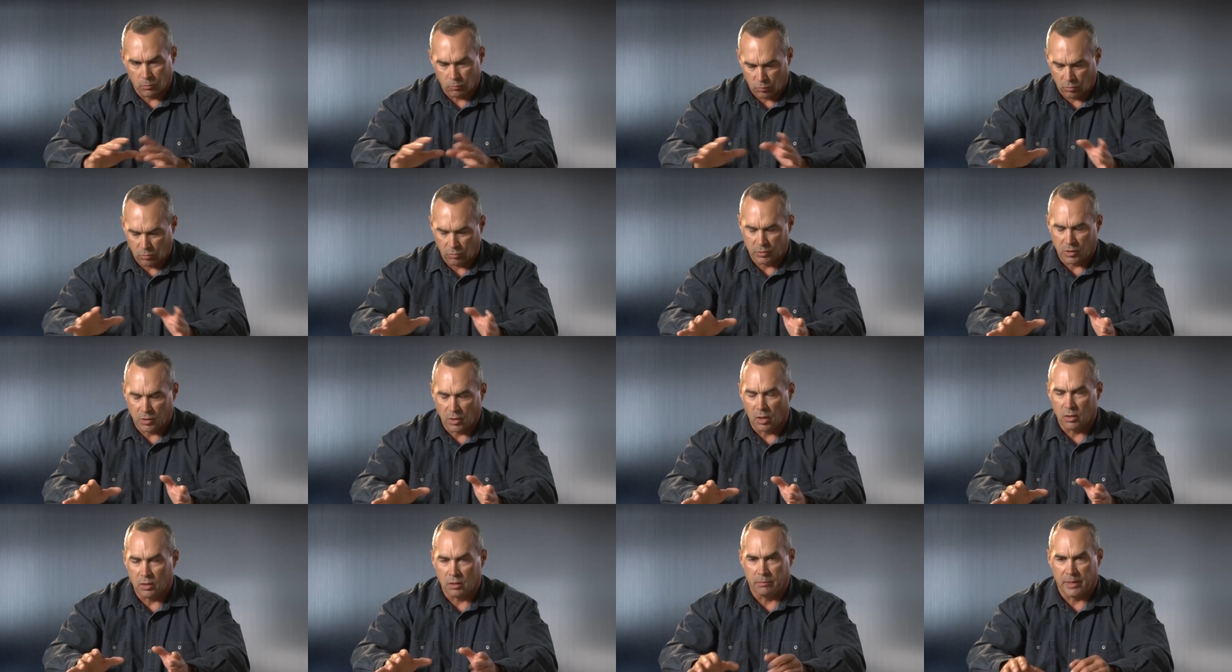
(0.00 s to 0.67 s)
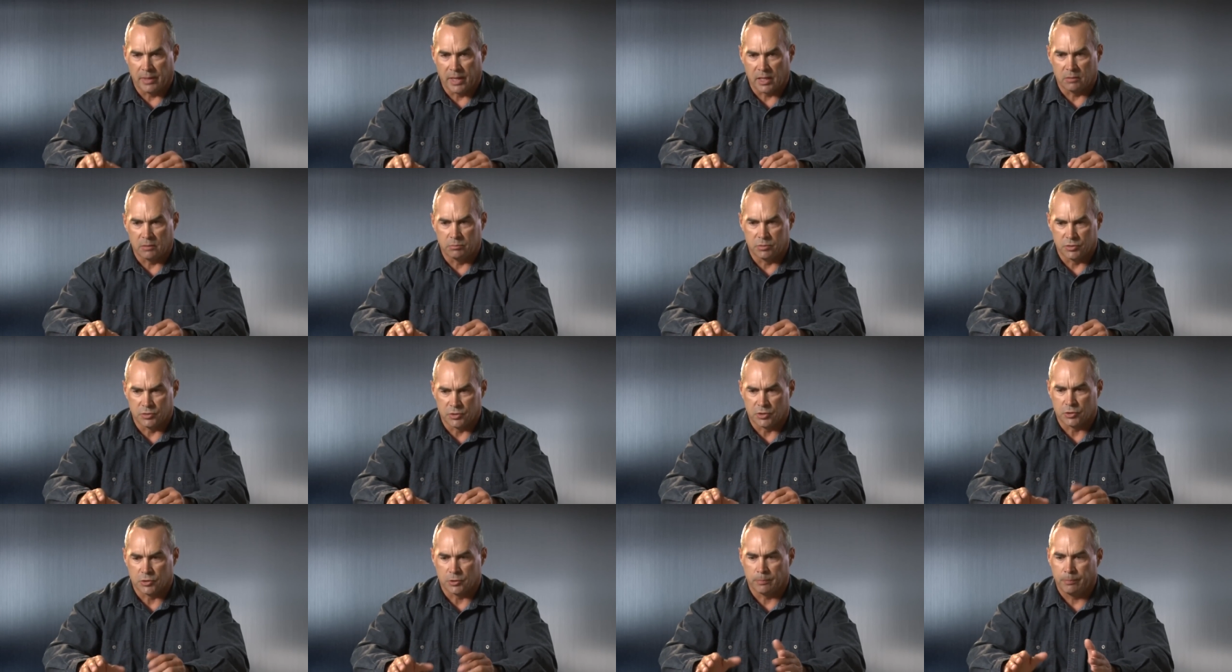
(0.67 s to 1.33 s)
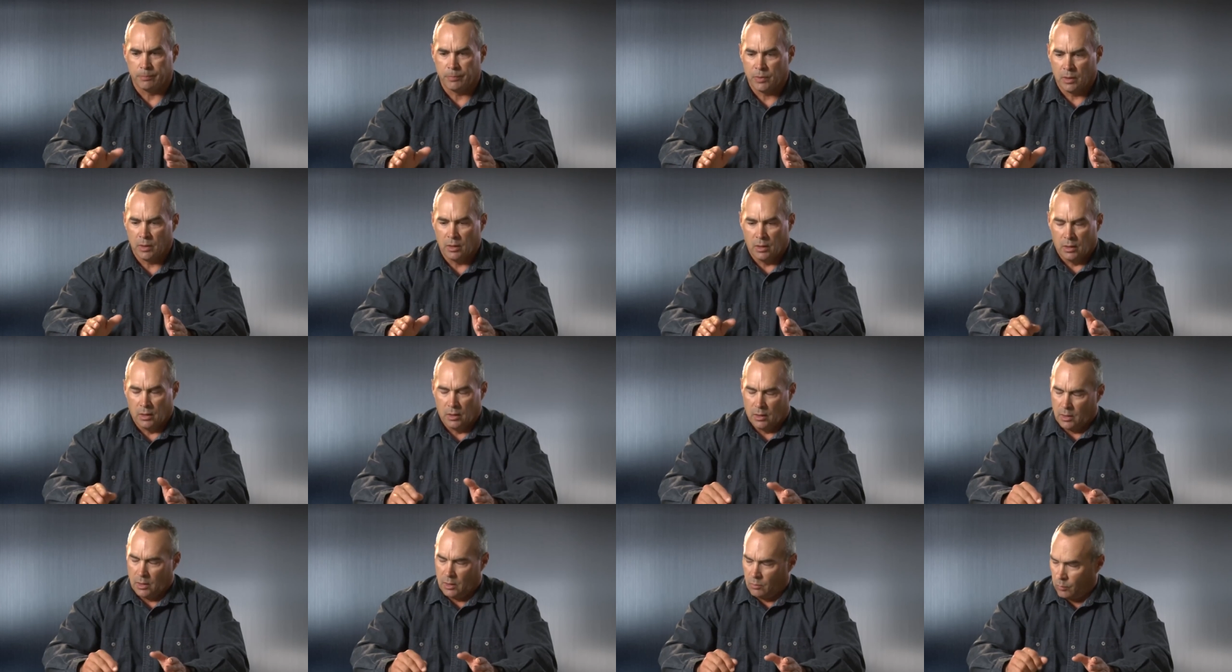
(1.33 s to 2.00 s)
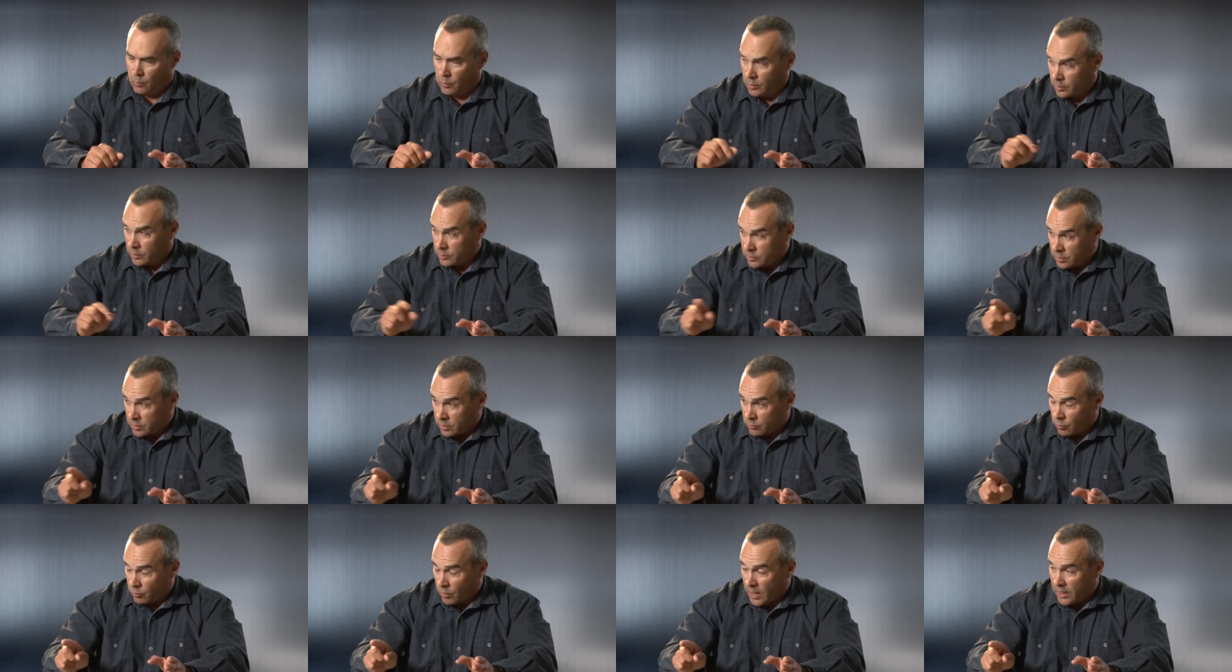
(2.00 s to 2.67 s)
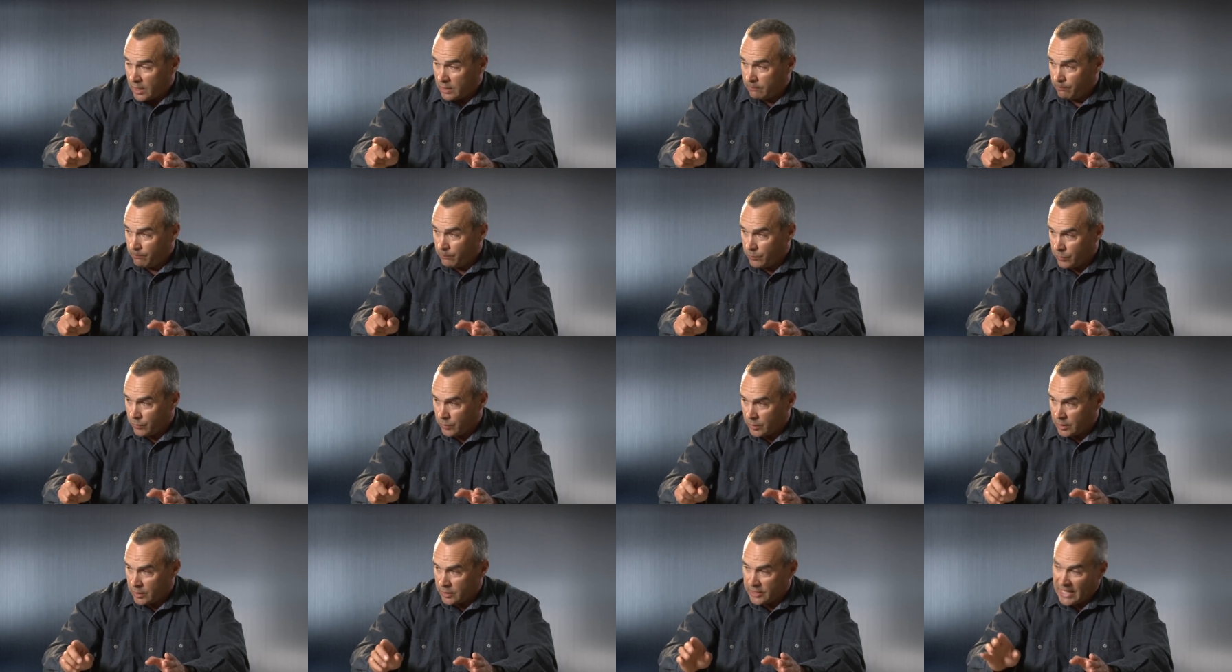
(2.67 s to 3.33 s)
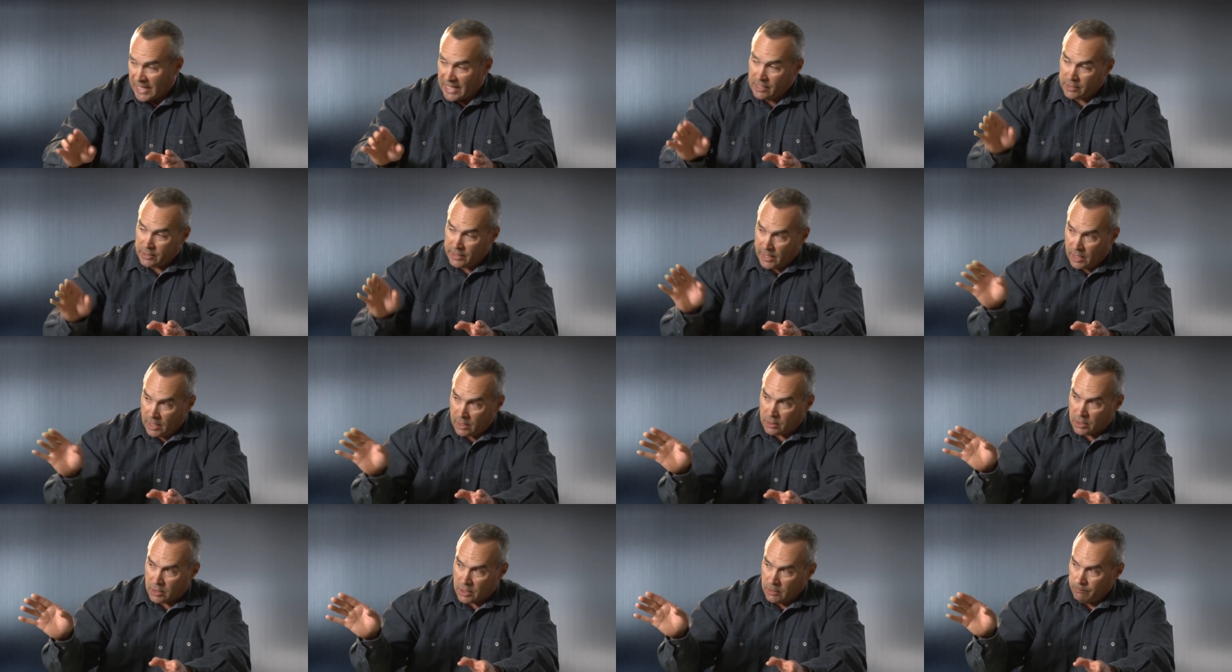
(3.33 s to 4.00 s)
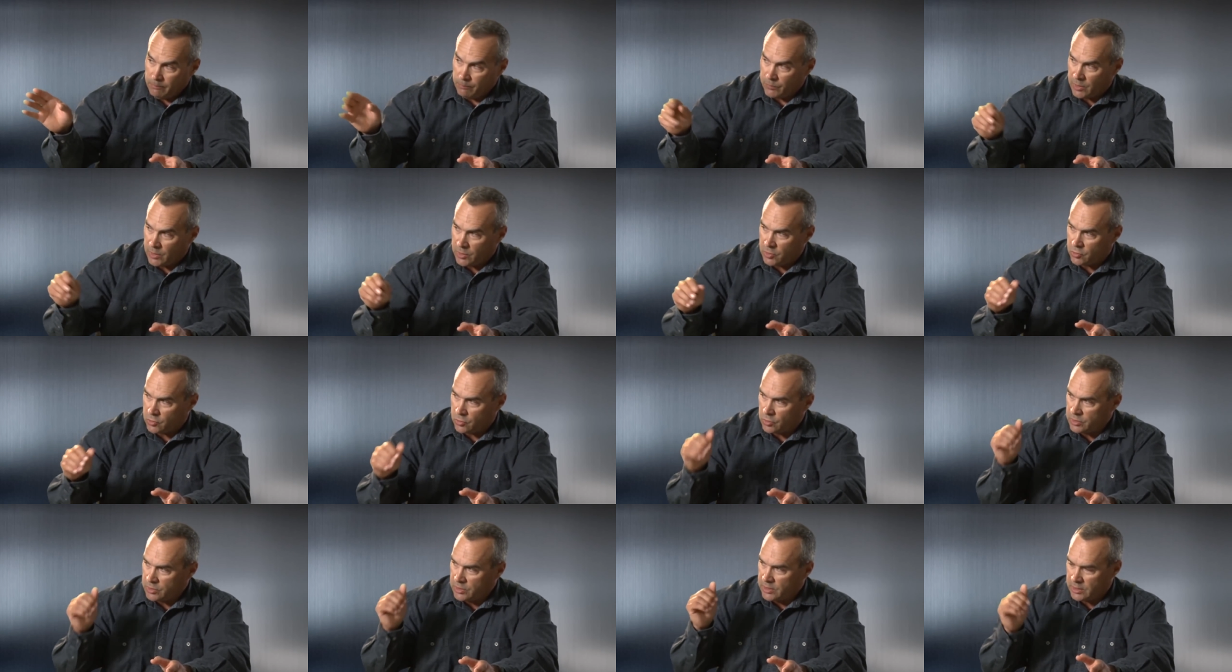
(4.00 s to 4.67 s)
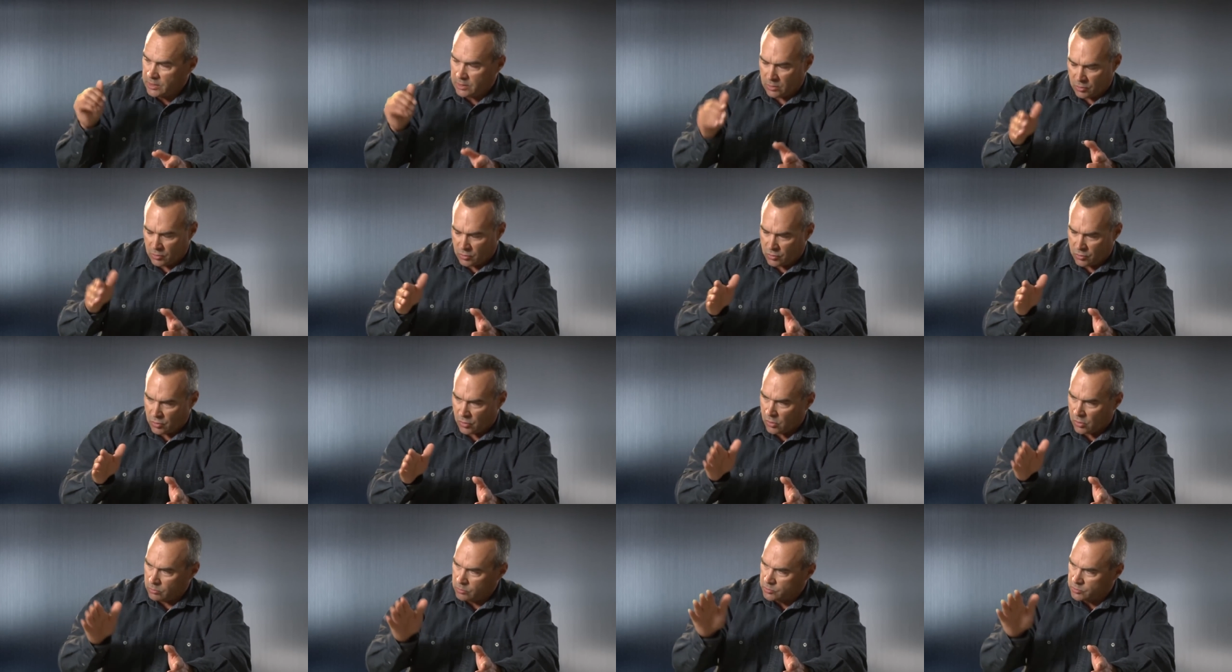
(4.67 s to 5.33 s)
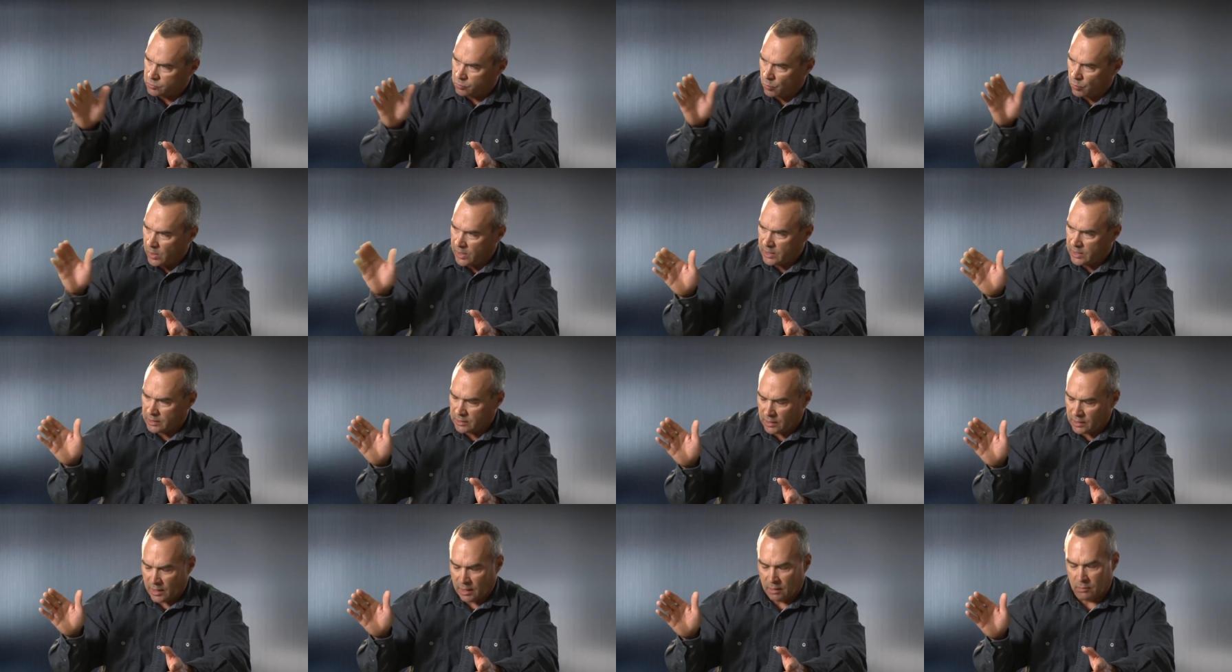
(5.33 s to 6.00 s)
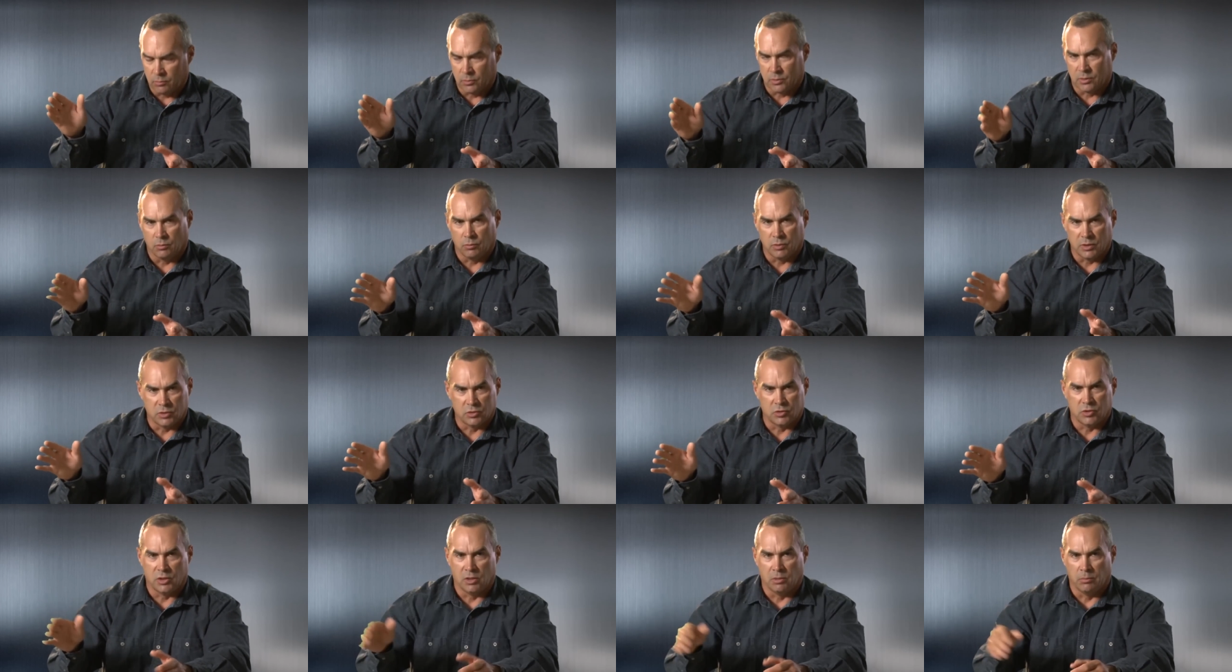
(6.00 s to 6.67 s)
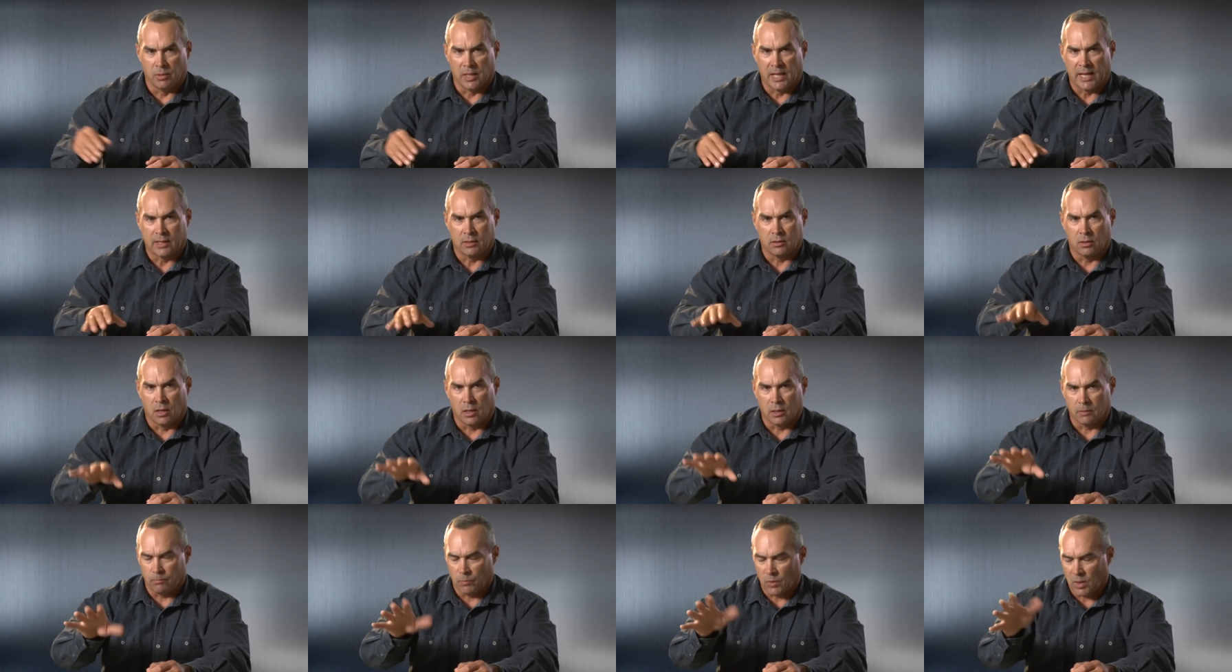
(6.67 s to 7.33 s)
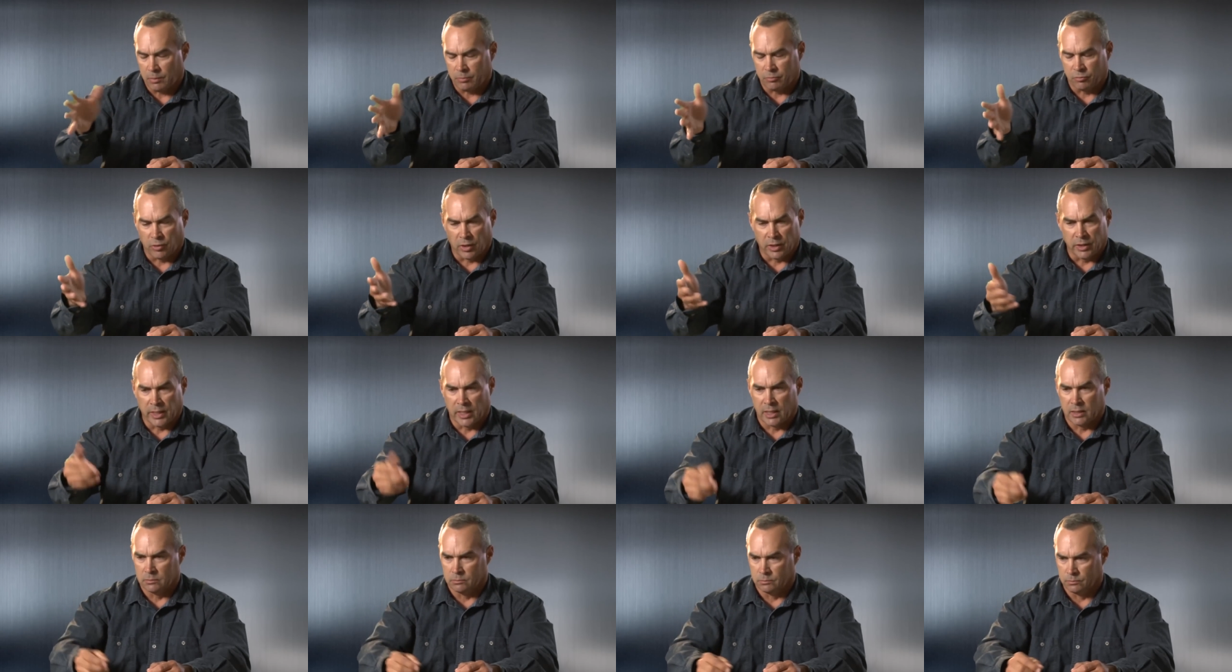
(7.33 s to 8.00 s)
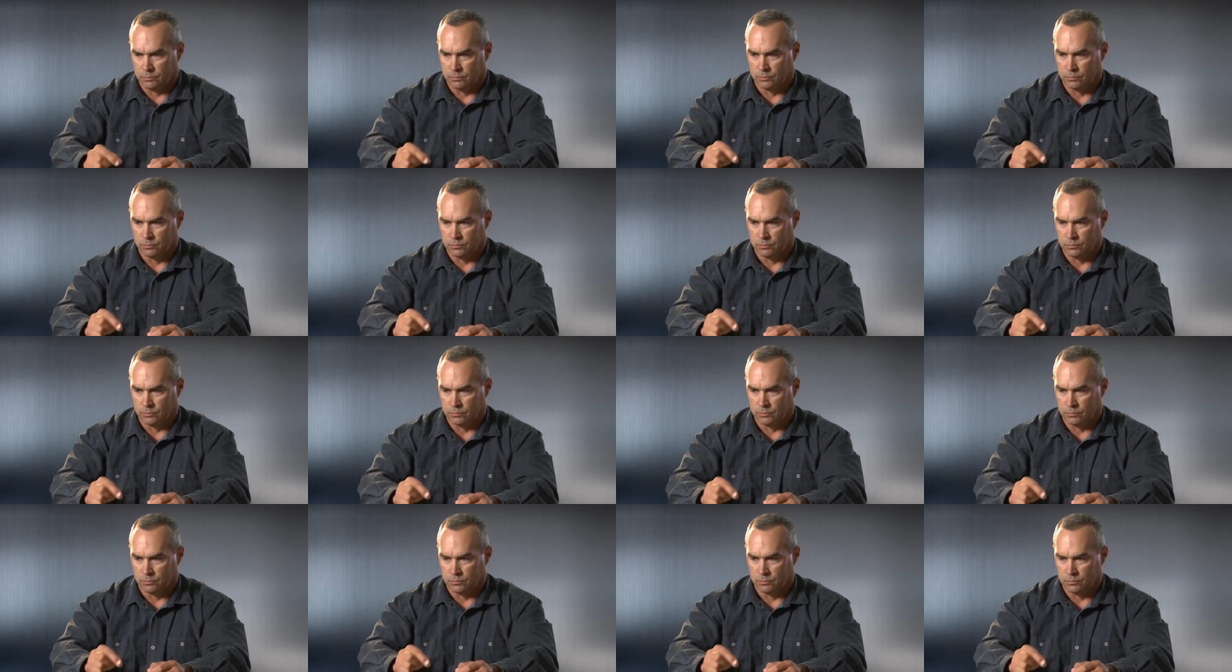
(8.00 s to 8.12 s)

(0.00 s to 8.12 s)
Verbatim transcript: what we call a battle position. We looked to the right, down an alley, and you couldn't get to, you're almost right on line with it. We could see the Black Hawk upside down.